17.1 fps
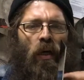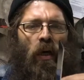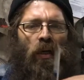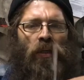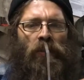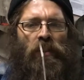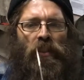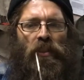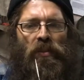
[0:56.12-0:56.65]
a
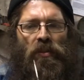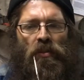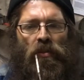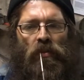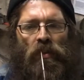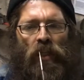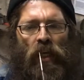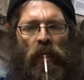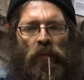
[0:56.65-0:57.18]

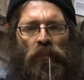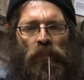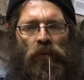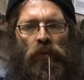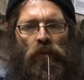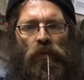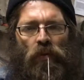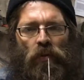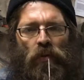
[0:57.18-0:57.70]
distal
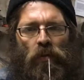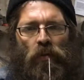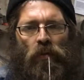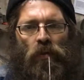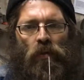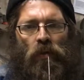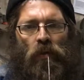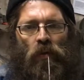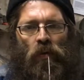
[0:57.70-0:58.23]
taper,
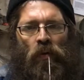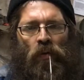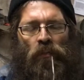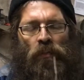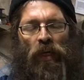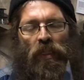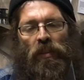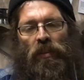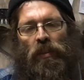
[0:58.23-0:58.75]
or
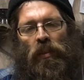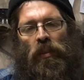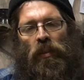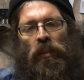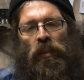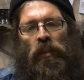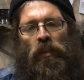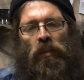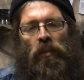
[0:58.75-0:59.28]

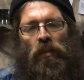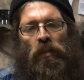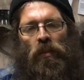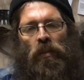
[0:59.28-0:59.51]
basically